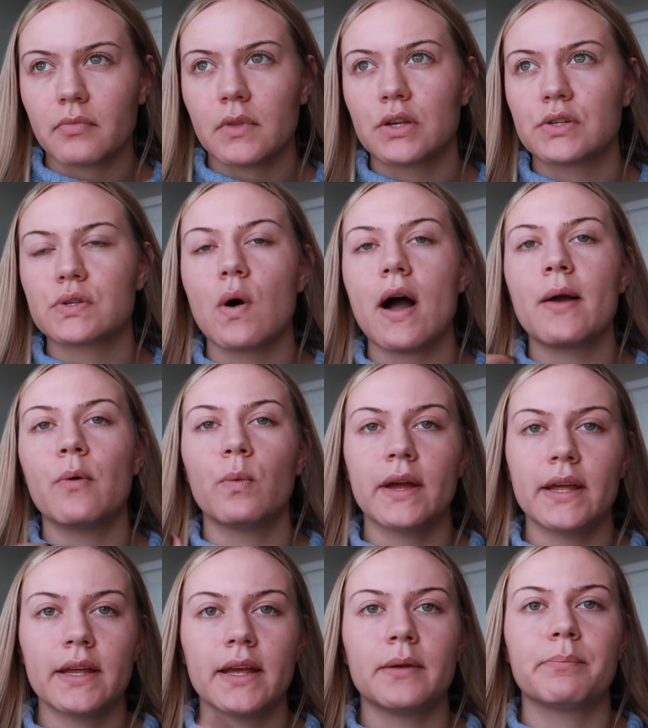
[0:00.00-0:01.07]
So I
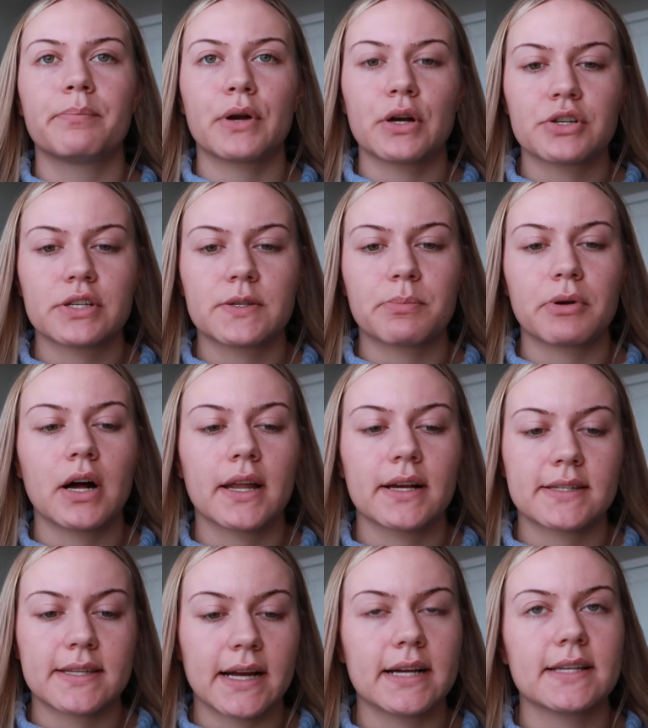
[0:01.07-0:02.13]
went and purchased
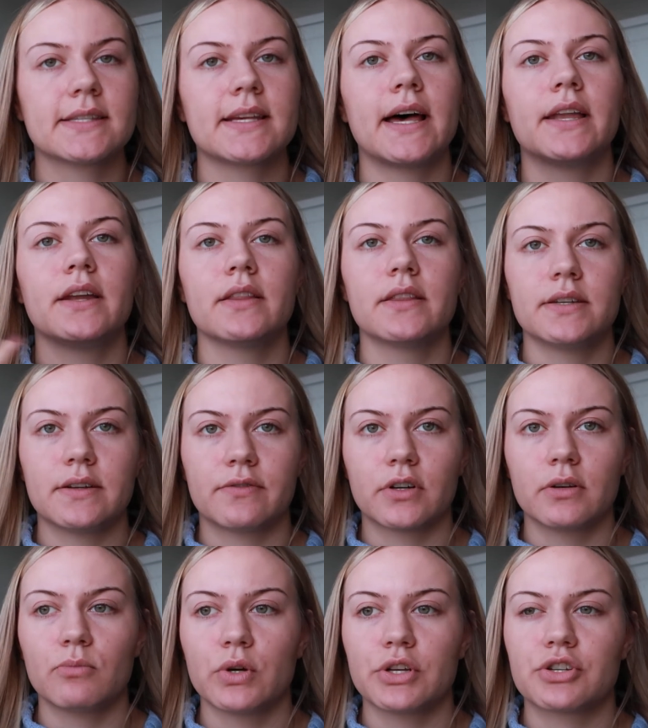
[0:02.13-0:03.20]
products, like I said, the
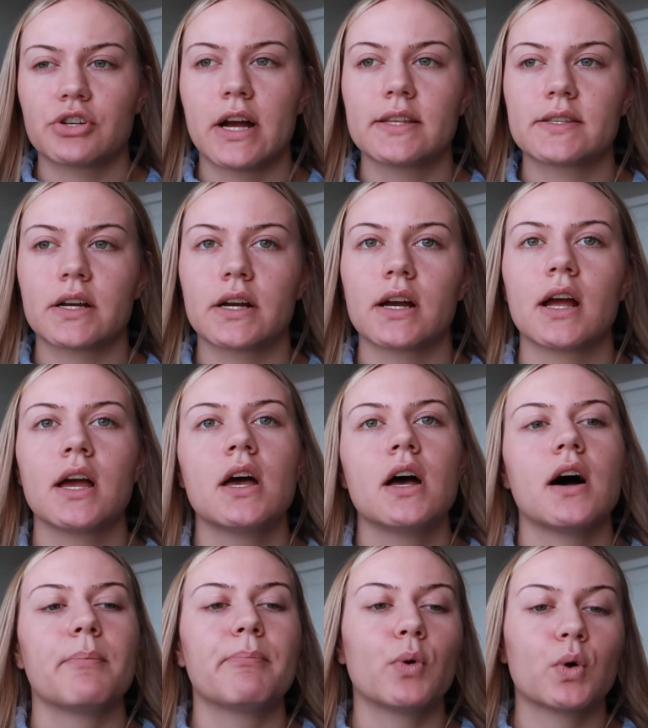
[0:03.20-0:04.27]
Differin moisturizer,
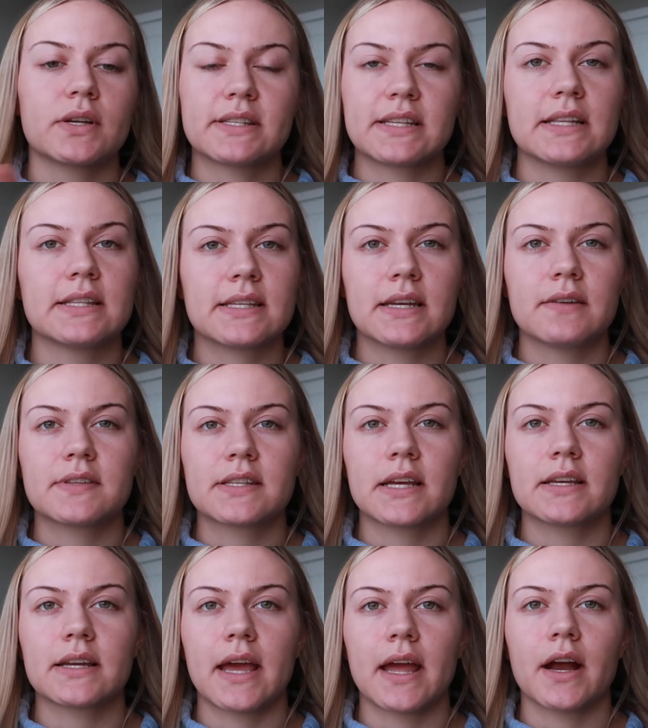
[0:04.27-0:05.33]
more sensitive
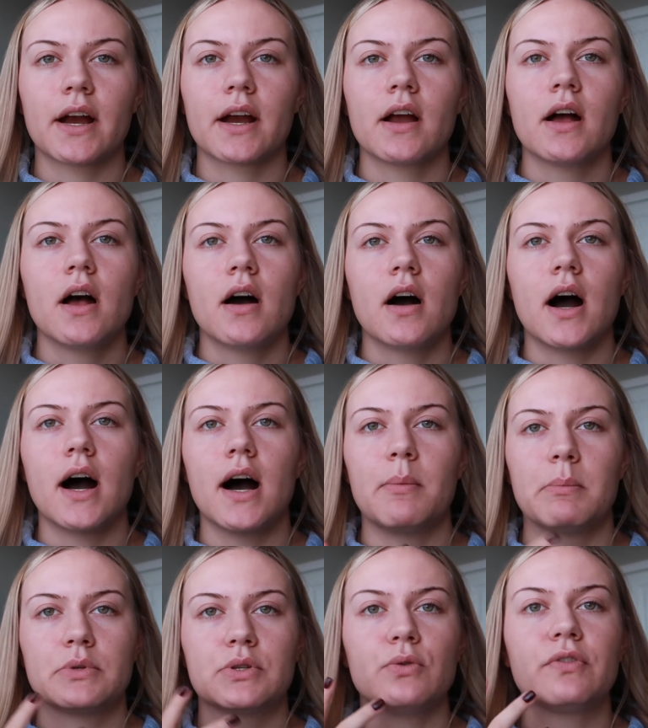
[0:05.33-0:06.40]
skincare,
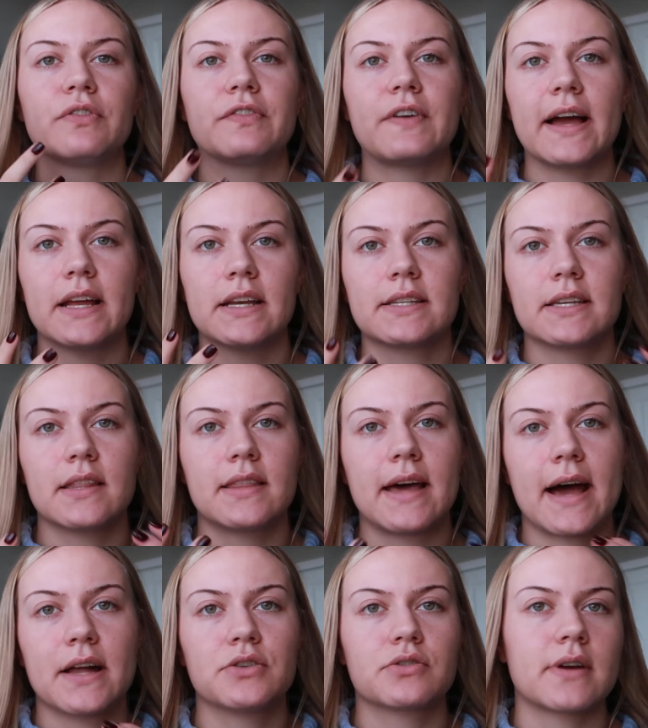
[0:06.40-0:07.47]
to fight
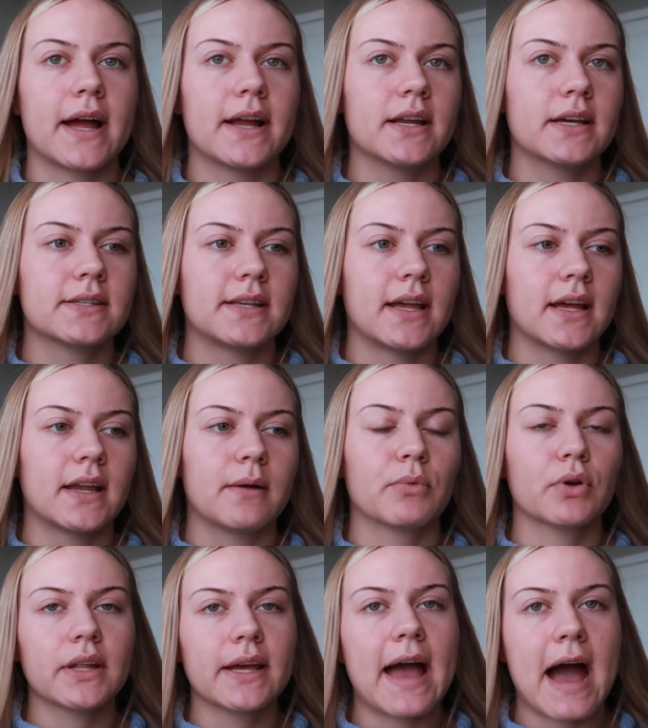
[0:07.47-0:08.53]
that dryness, and I'm
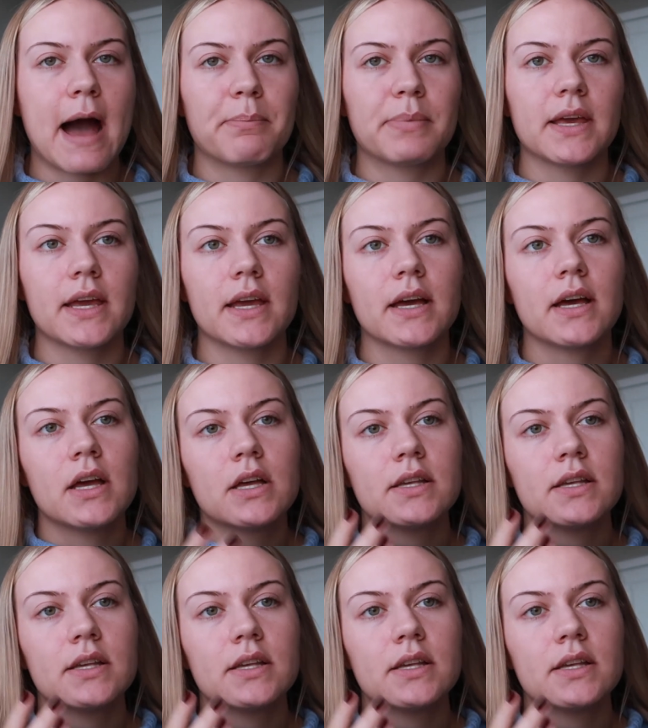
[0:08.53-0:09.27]
really happy.